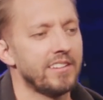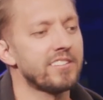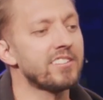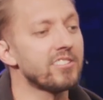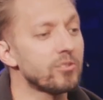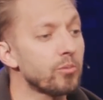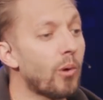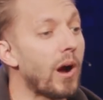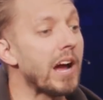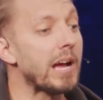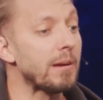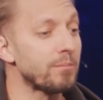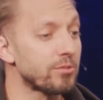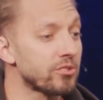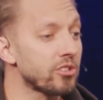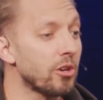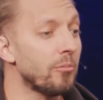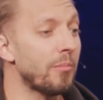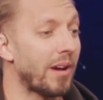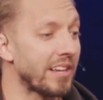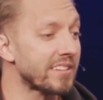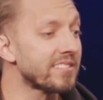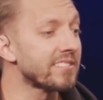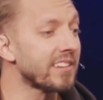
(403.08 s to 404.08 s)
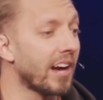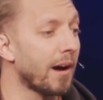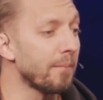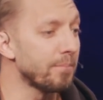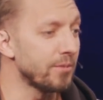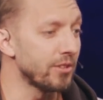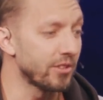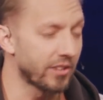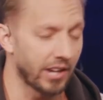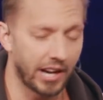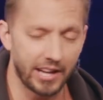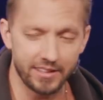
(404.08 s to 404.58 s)
this is why I'm so messed
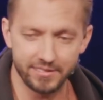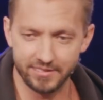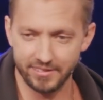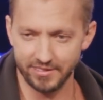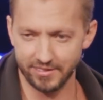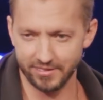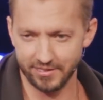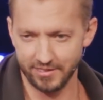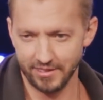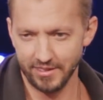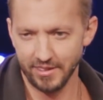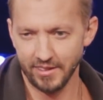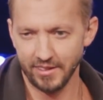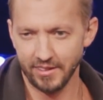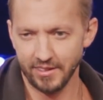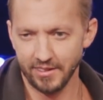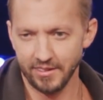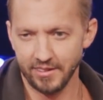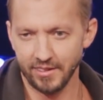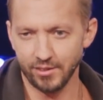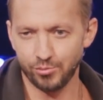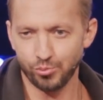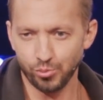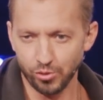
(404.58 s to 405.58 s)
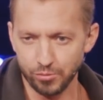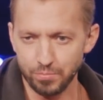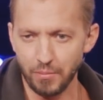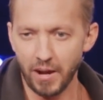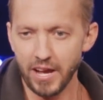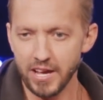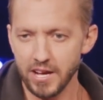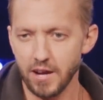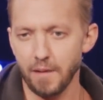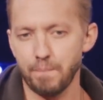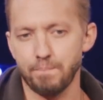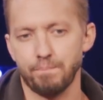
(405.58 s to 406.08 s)
up, you guys. This, this was
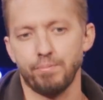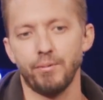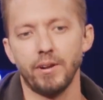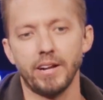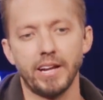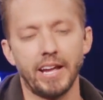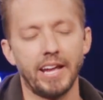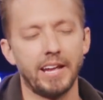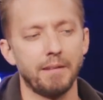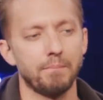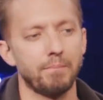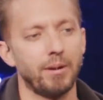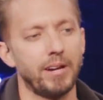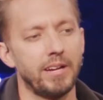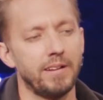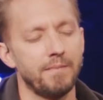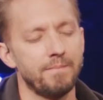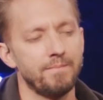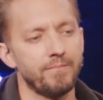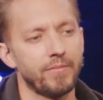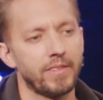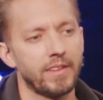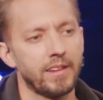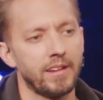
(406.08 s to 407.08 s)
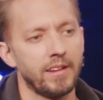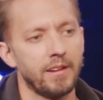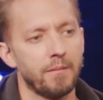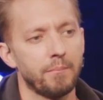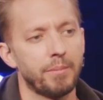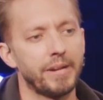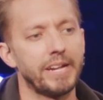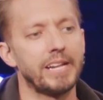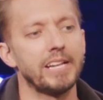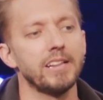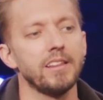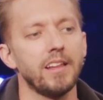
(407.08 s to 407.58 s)
my upbringing. But,
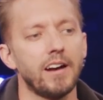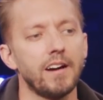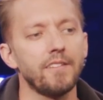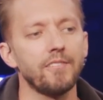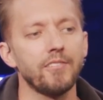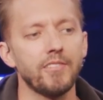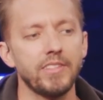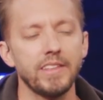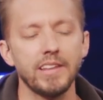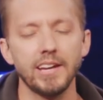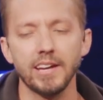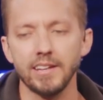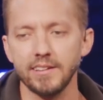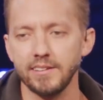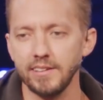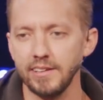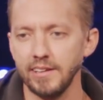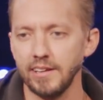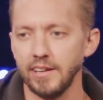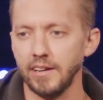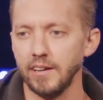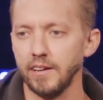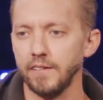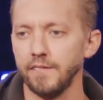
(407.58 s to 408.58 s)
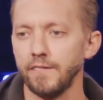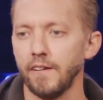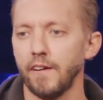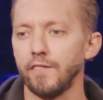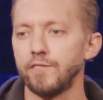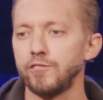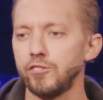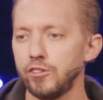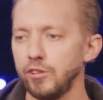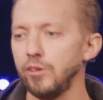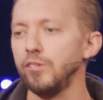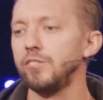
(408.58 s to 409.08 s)
but I loved the idea of,
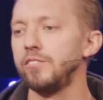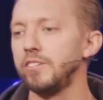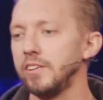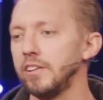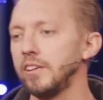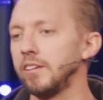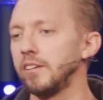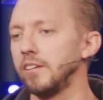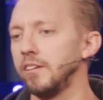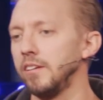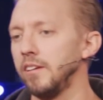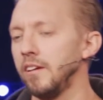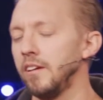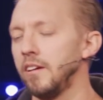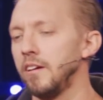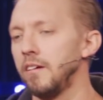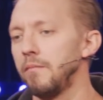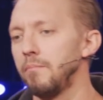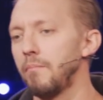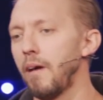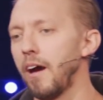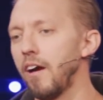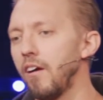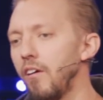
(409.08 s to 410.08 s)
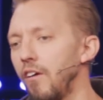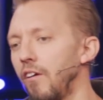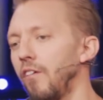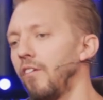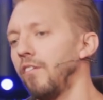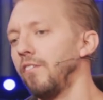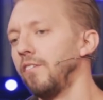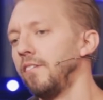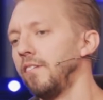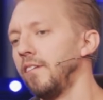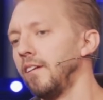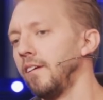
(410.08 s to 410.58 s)
of choosing my
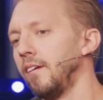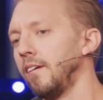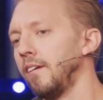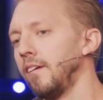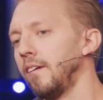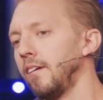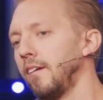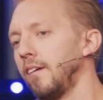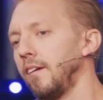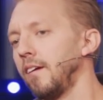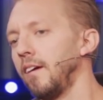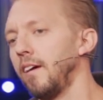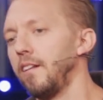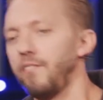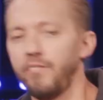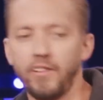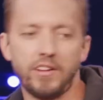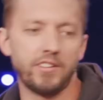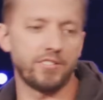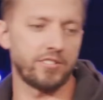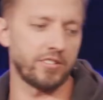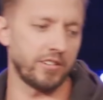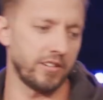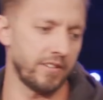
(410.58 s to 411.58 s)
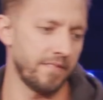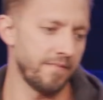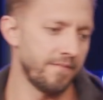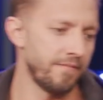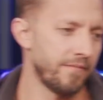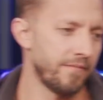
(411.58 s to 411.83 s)
own adventure.